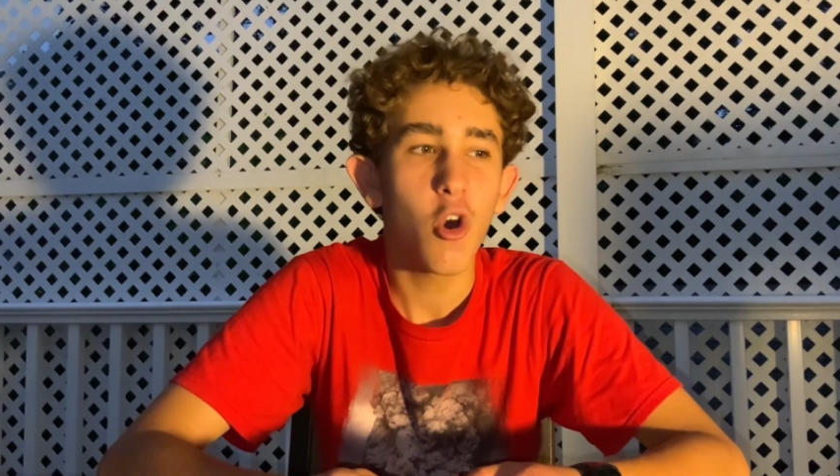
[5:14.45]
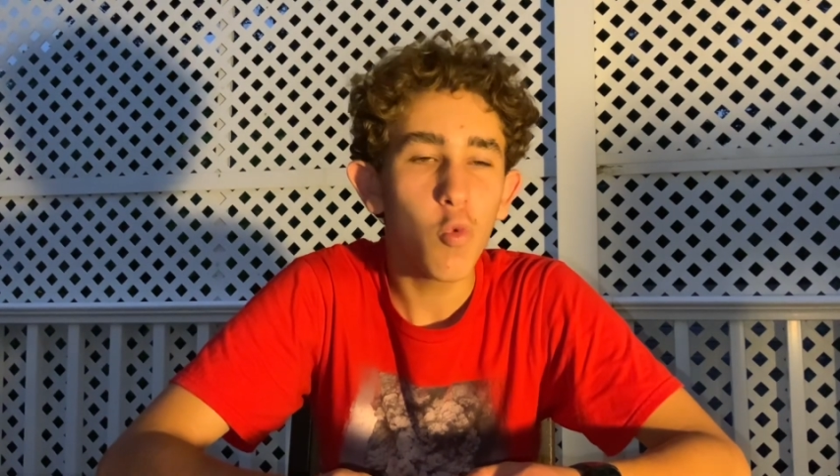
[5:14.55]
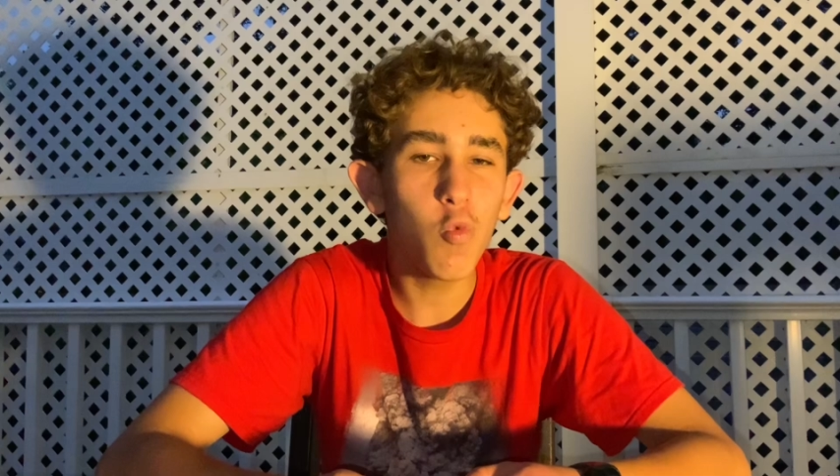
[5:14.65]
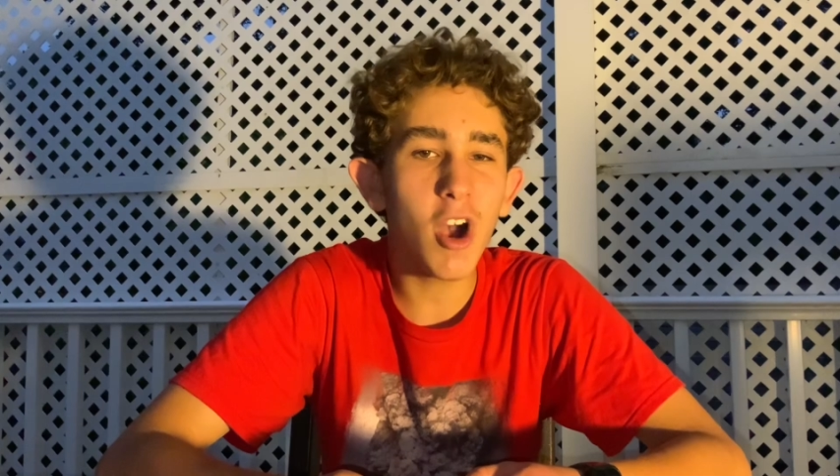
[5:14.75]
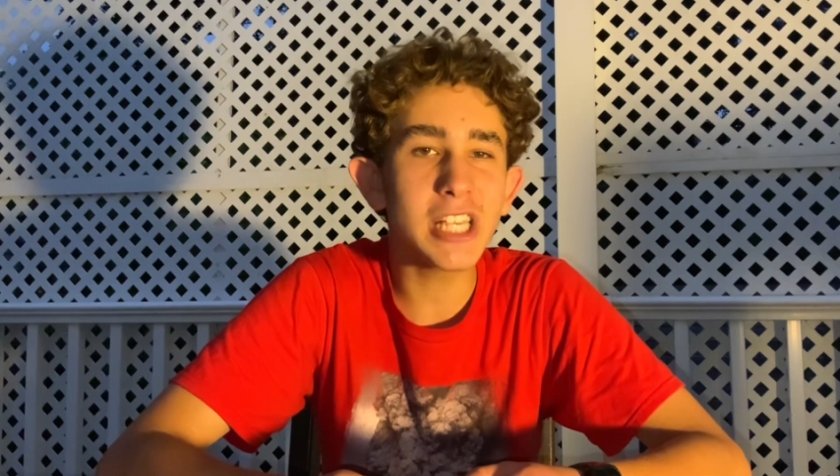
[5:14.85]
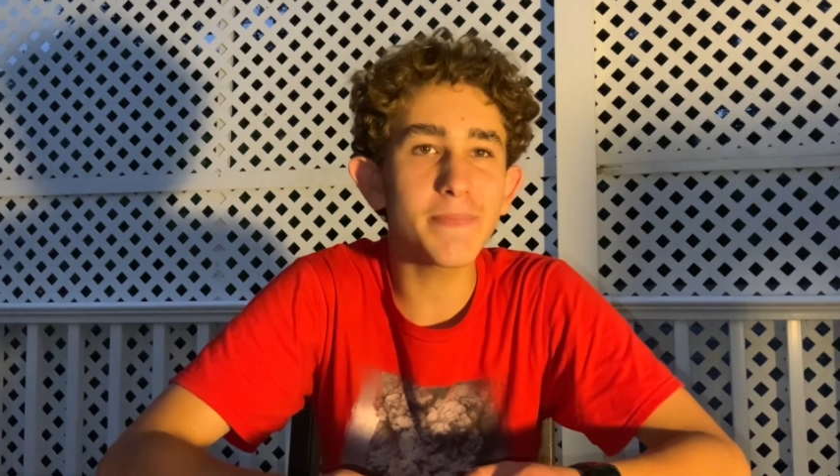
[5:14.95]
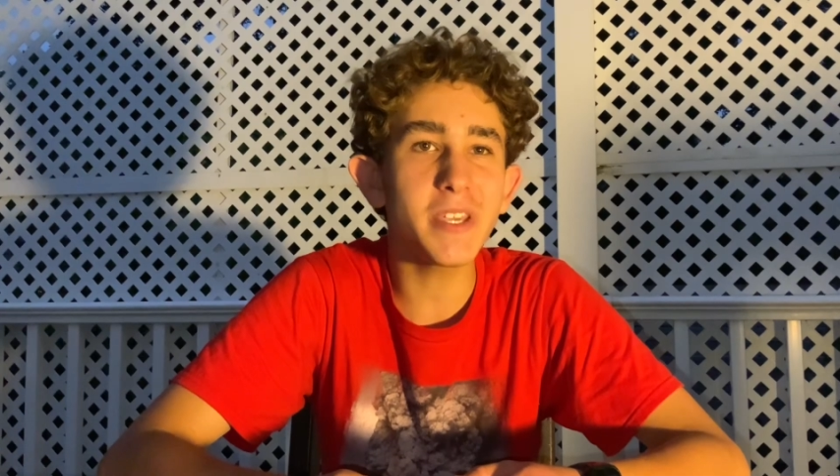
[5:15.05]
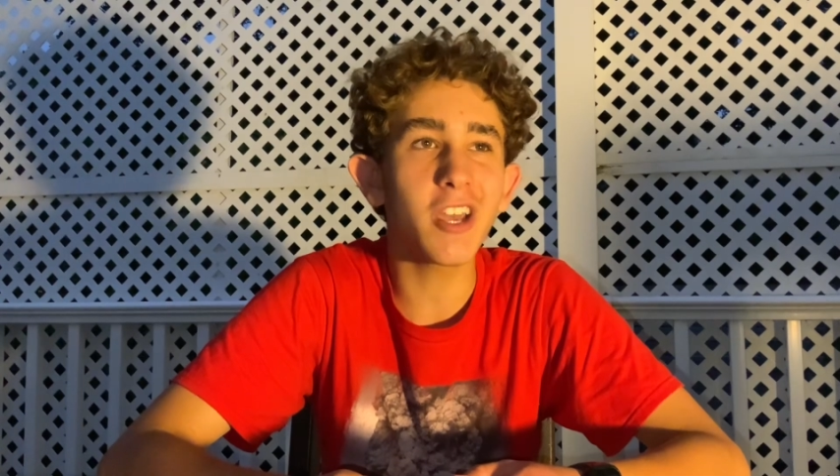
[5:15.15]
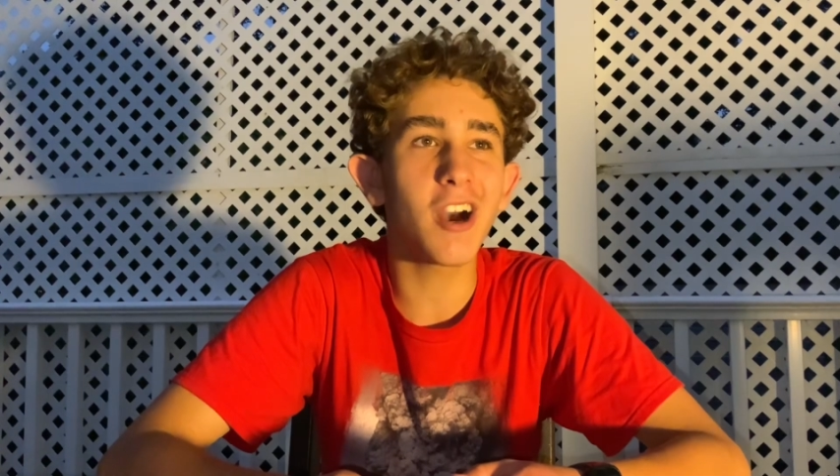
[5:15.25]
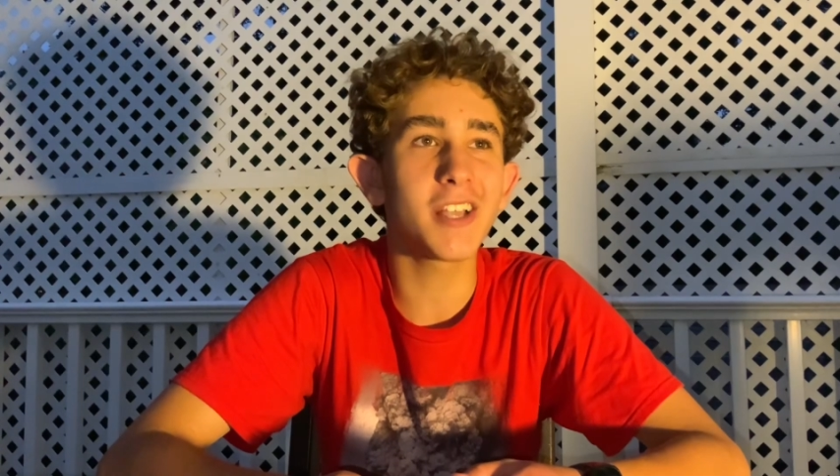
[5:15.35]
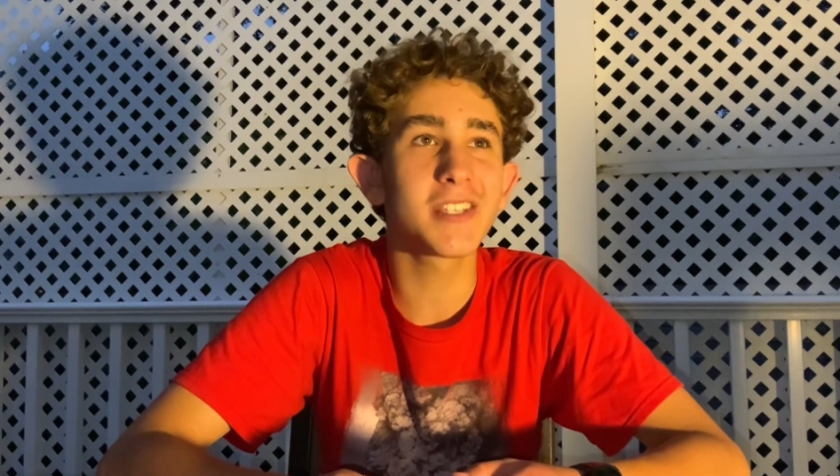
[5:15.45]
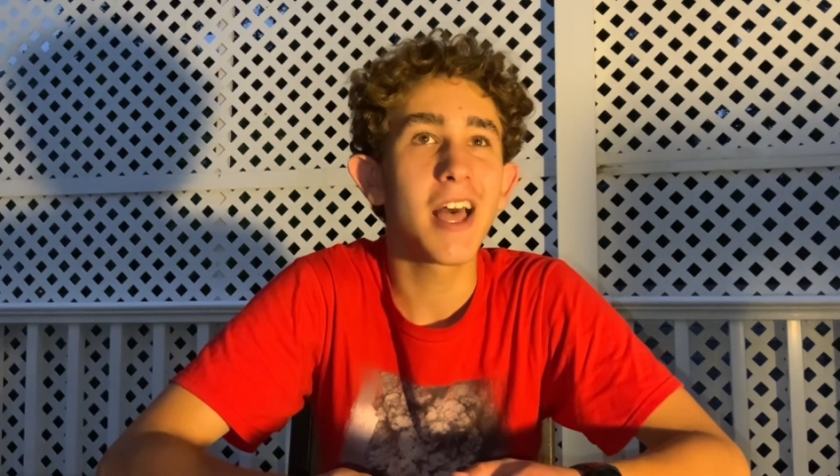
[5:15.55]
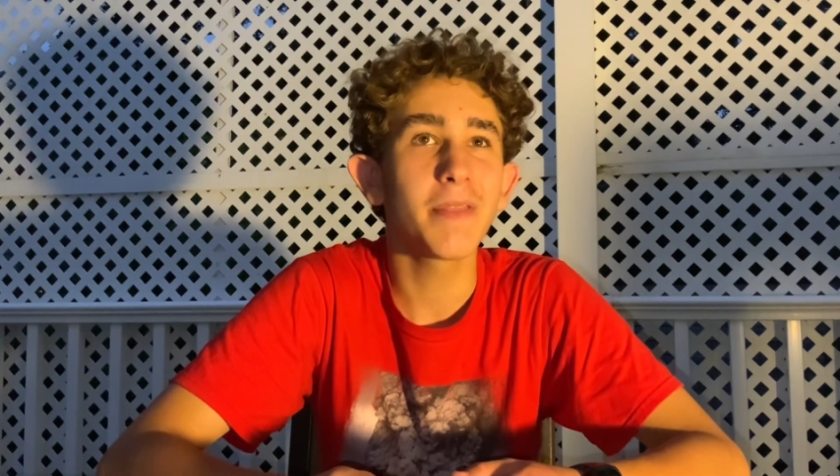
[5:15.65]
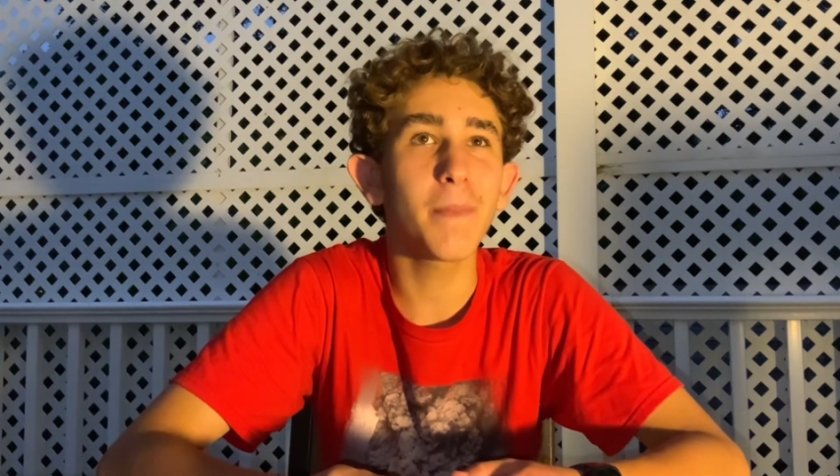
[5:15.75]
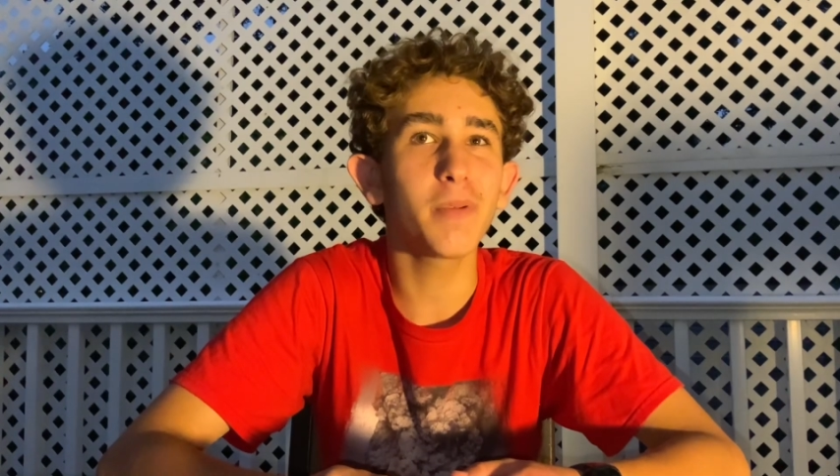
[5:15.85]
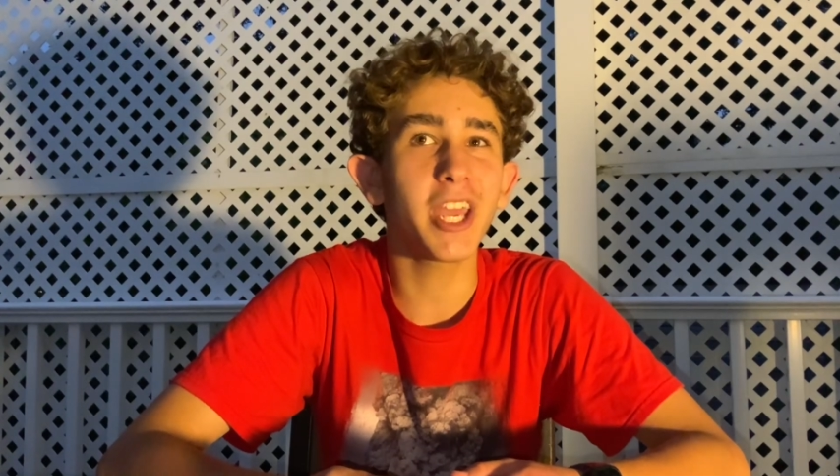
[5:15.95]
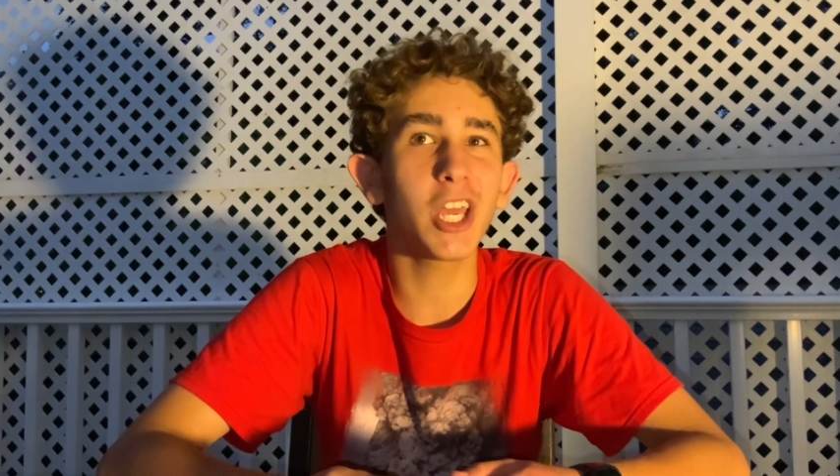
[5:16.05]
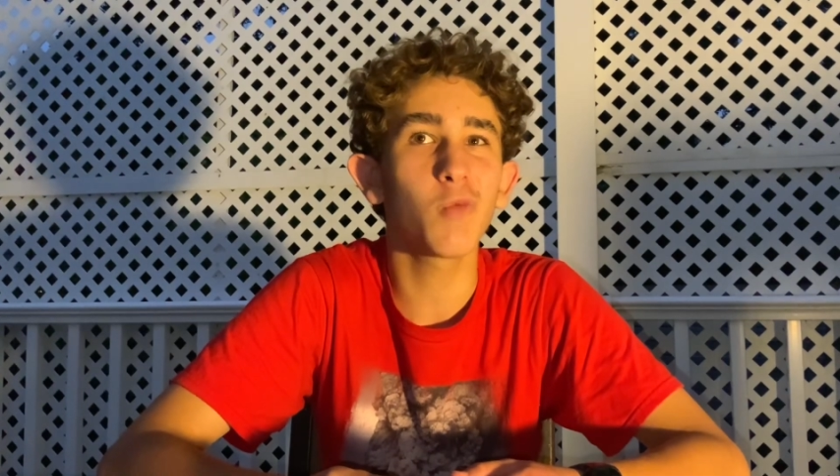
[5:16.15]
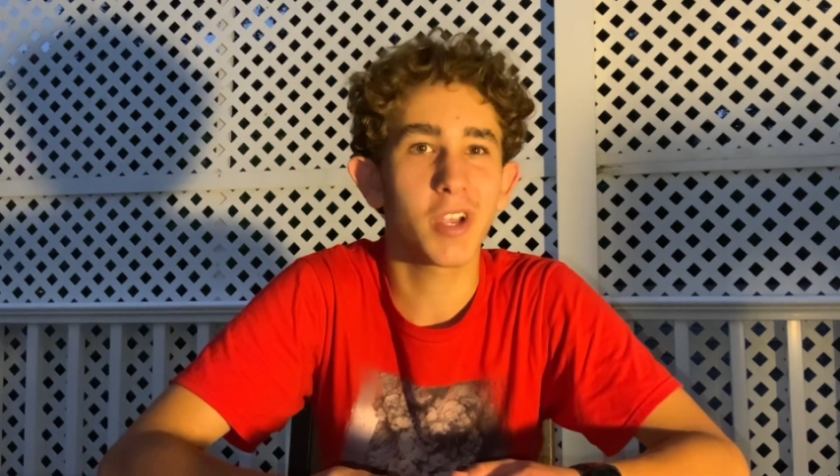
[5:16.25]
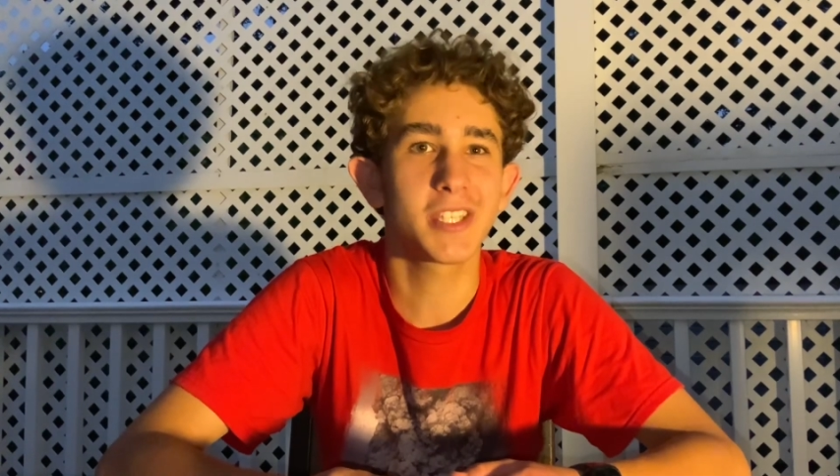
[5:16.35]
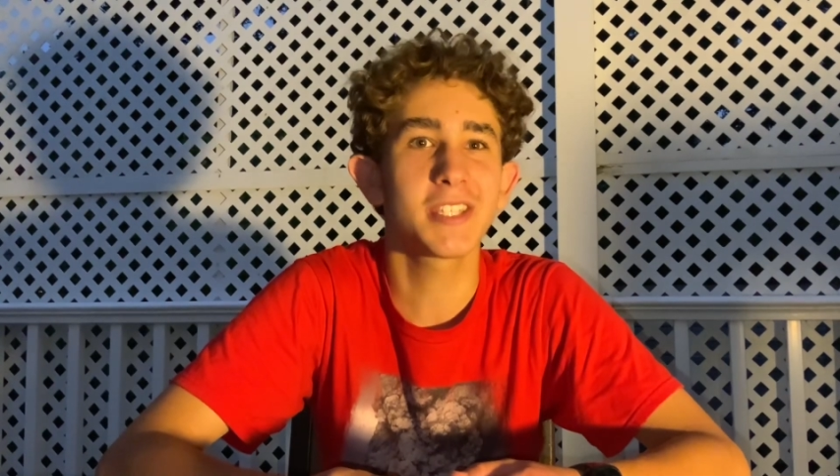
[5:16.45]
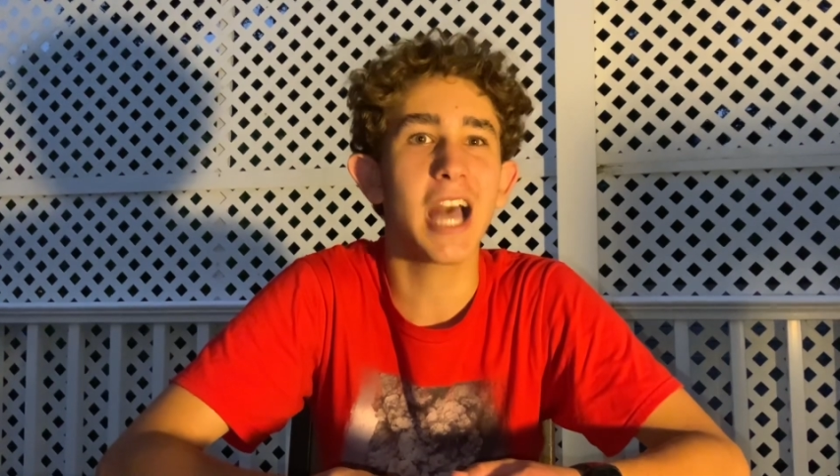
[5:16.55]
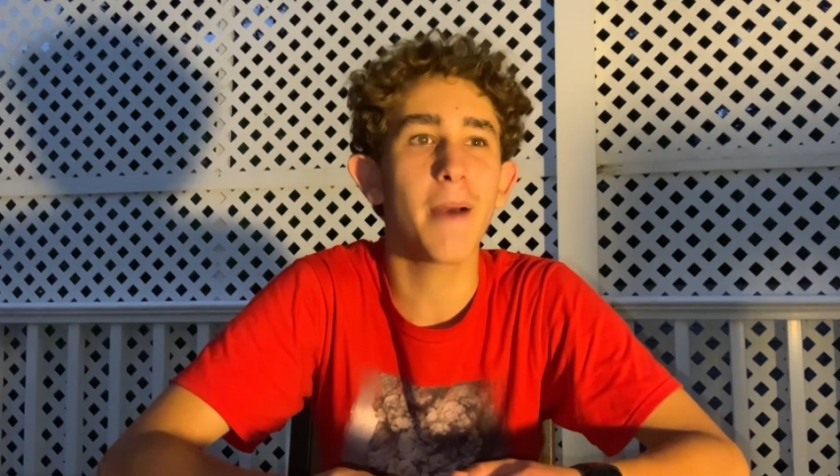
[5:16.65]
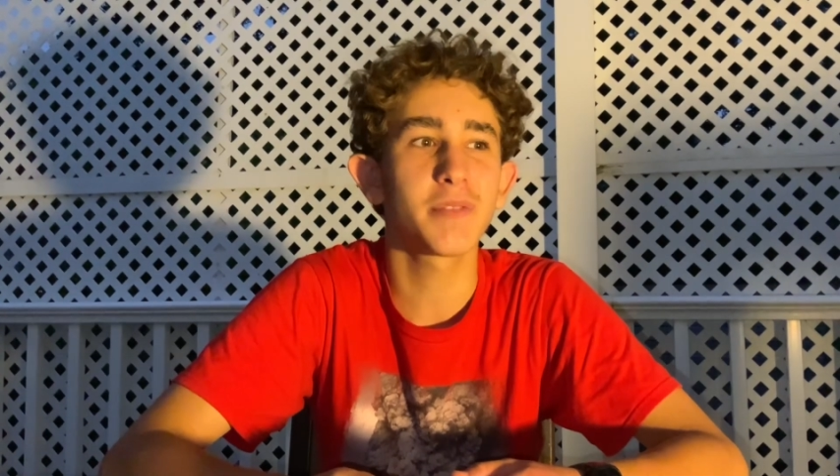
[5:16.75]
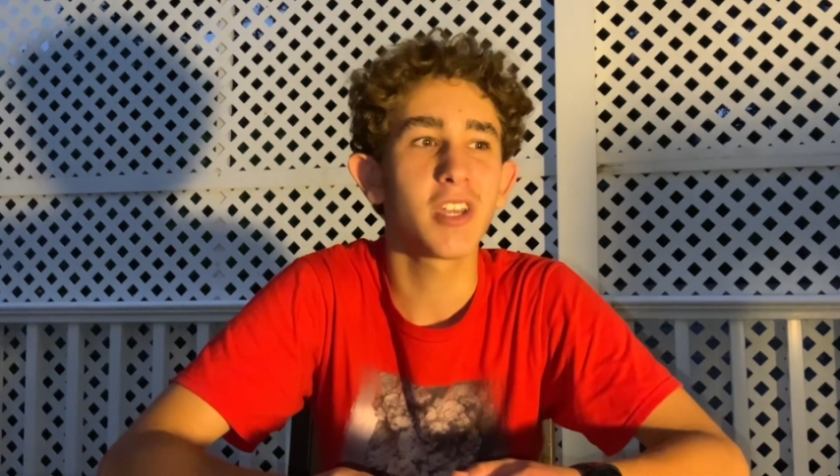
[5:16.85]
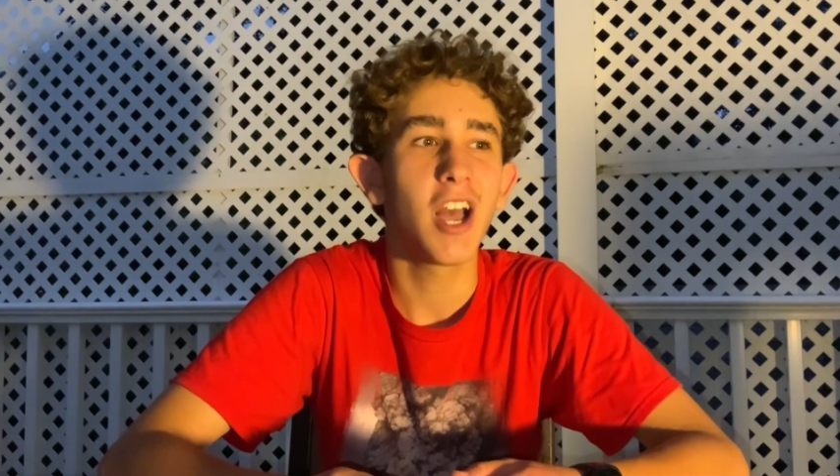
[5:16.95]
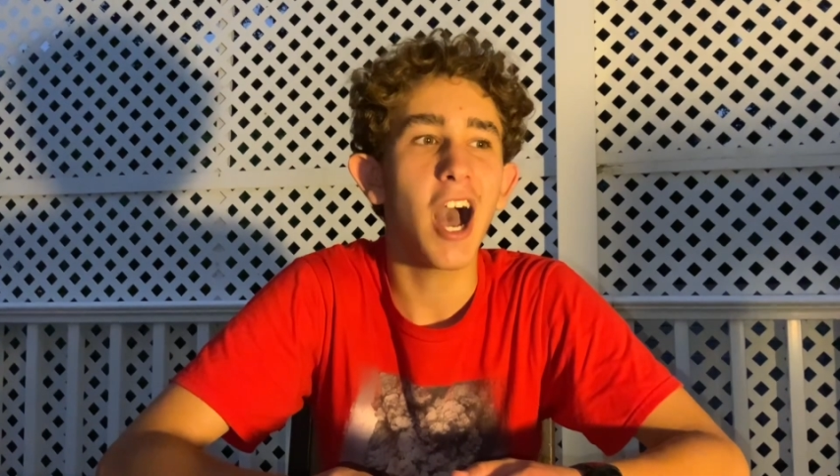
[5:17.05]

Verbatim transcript: was because the plan was stopped